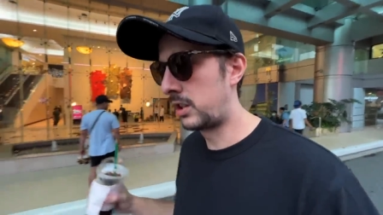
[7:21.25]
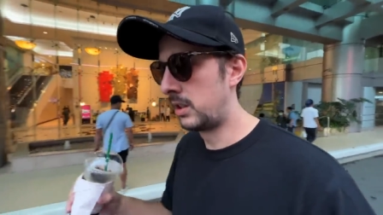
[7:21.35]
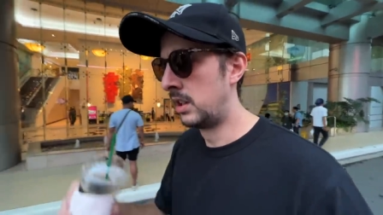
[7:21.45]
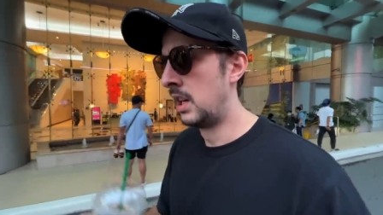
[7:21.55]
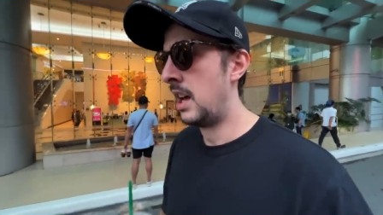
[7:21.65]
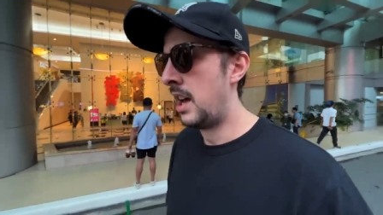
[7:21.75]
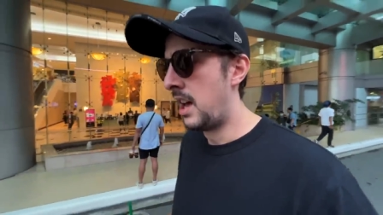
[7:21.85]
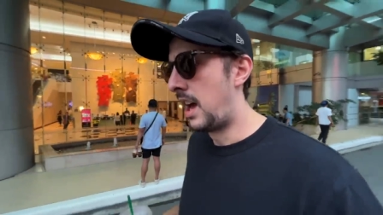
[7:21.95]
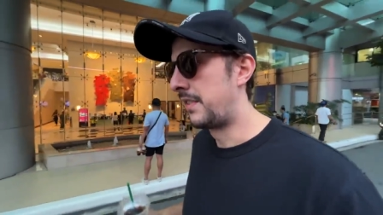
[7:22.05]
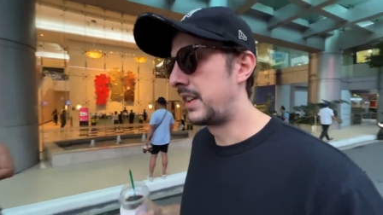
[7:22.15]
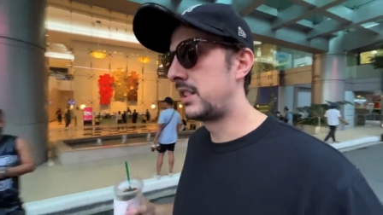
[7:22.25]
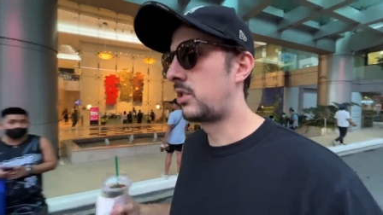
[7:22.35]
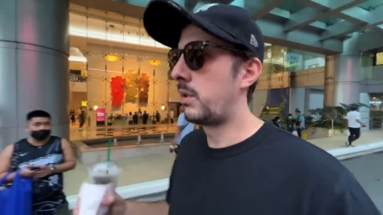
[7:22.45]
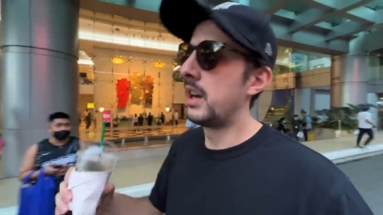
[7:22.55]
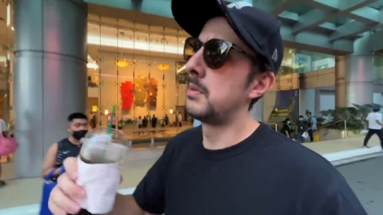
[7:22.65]
I think it's
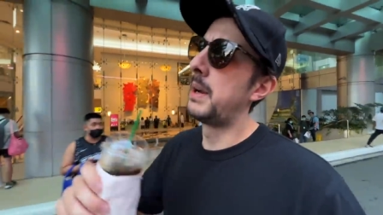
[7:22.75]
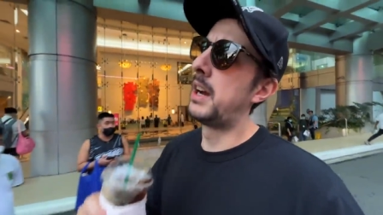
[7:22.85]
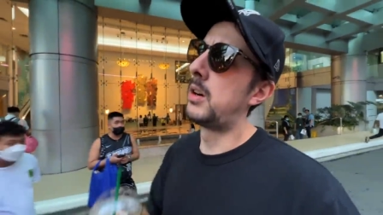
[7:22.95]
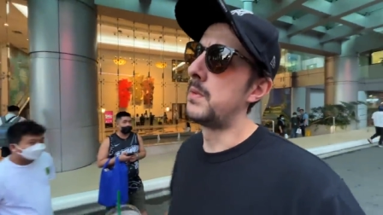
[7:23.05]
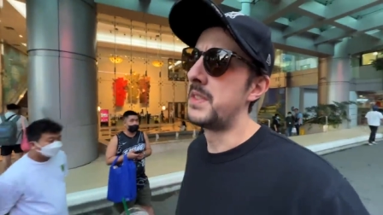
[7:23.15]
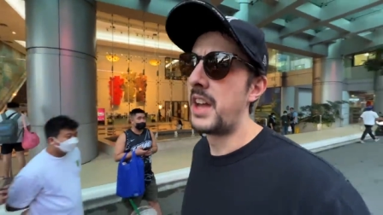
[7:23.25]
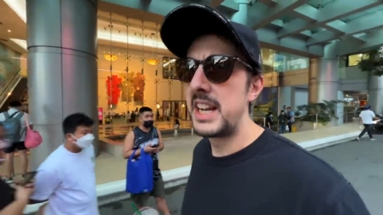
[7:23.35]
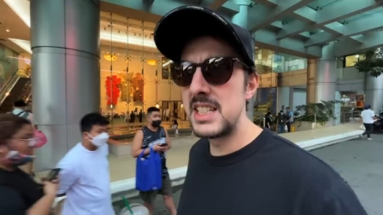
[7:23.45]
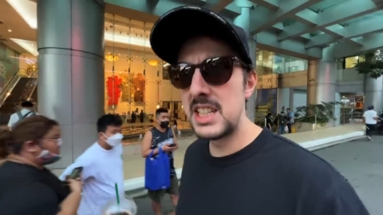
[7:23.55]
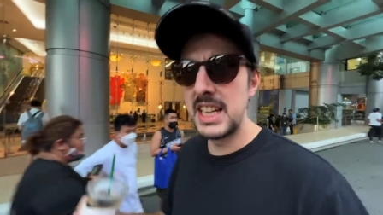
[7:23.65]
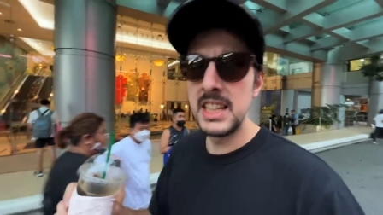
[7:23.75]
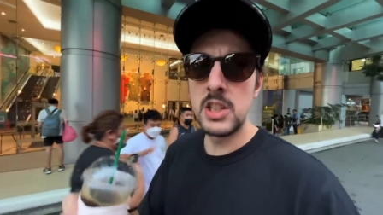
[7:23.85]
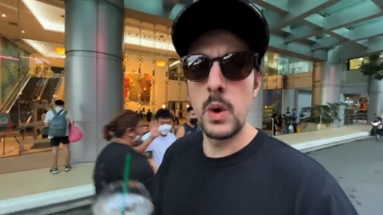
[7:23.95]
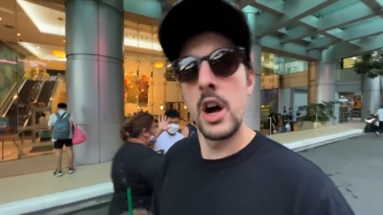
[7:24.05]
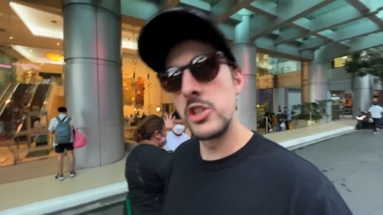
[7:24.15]
around about 90
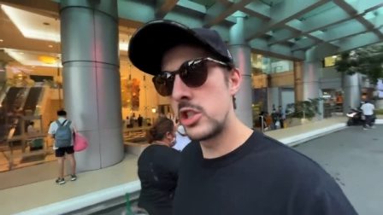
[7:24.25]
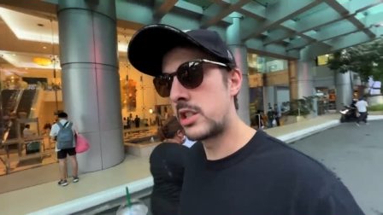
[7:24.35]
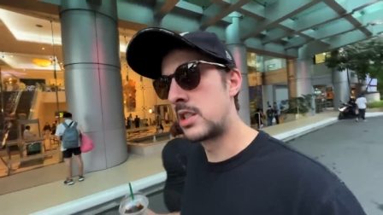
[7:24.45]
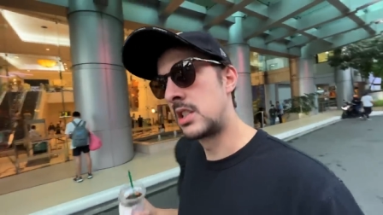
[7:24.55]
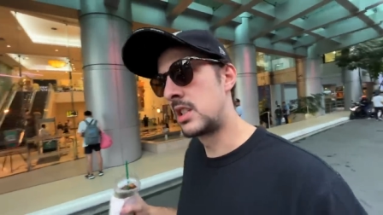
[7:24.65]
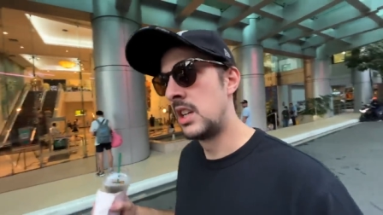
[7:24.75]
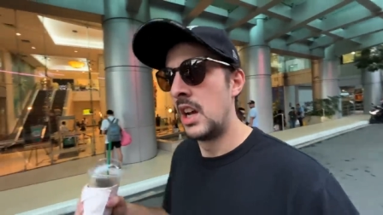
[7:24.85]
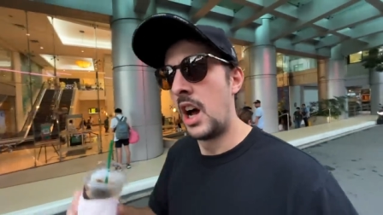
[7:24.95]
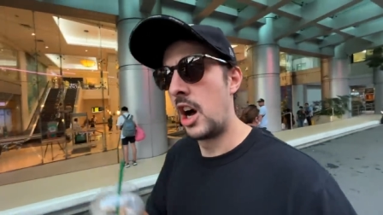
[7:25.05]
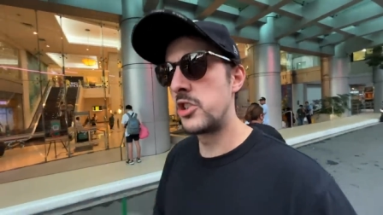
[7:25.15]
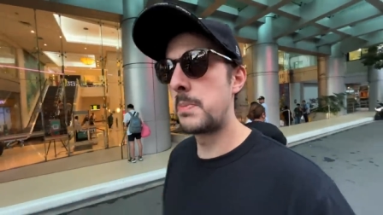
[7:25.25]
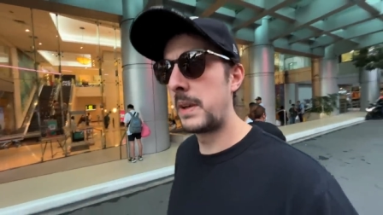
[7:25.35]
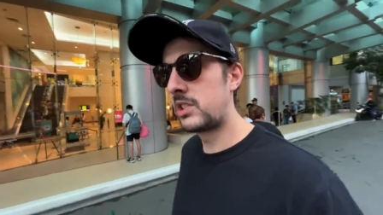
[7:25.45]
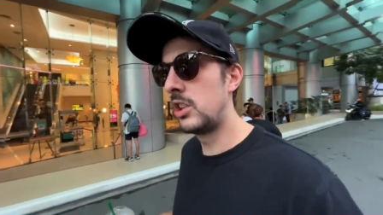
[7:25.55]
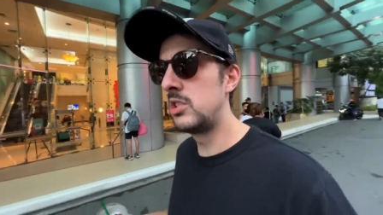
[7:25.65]
to 100, 100
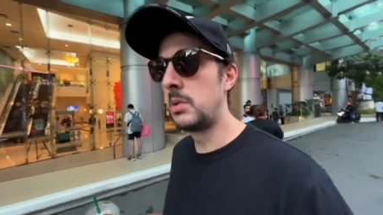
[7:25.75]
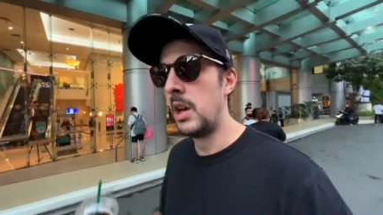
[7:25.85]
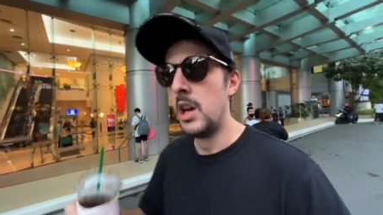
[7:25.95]
pesos.